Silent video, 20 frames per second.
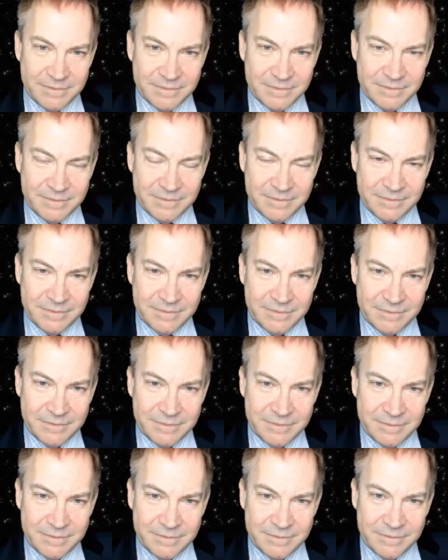
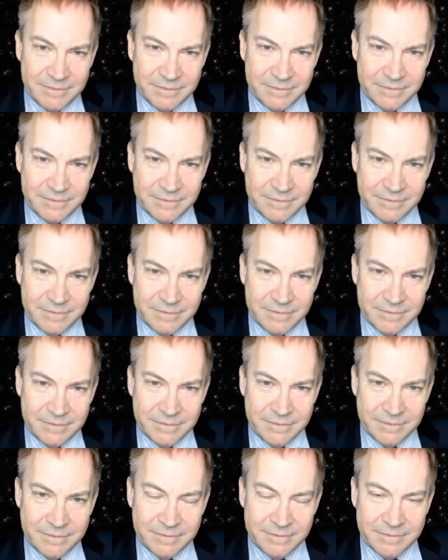
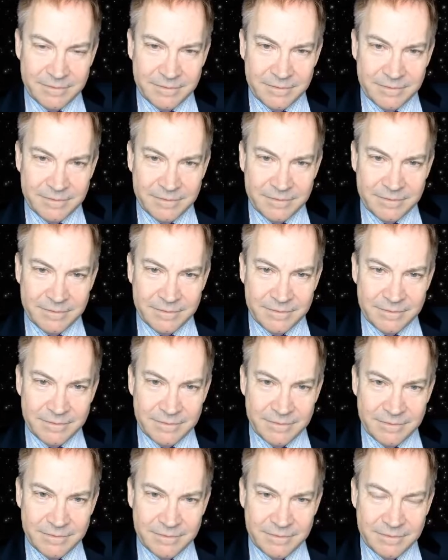
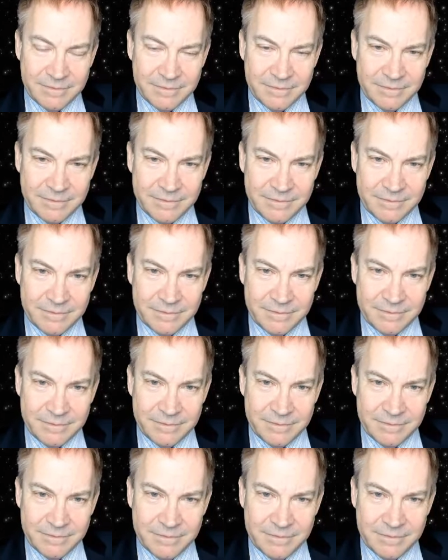
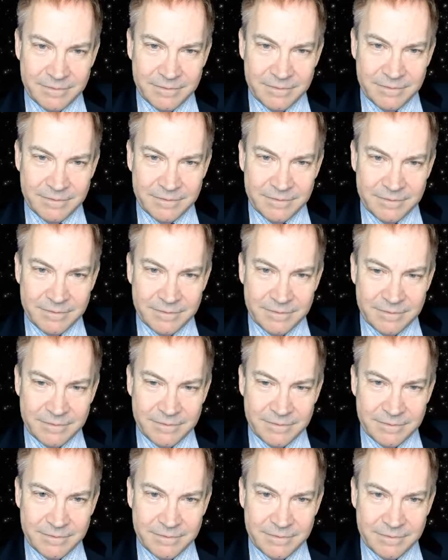
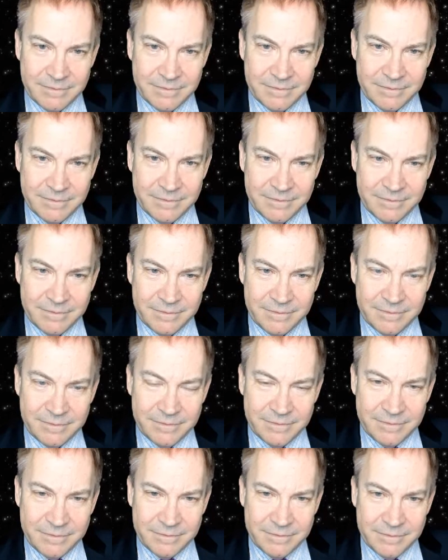
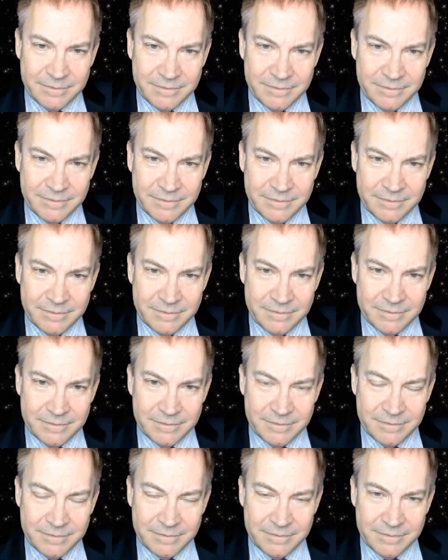
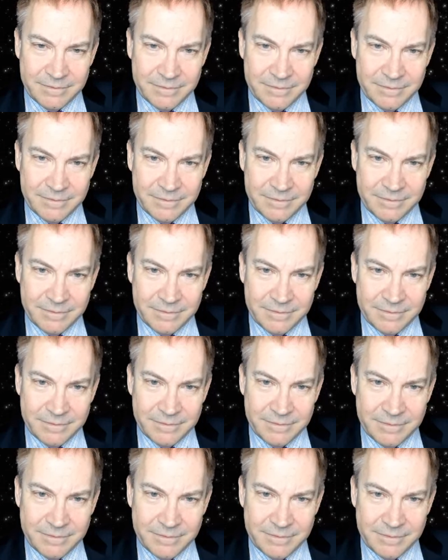[no speech]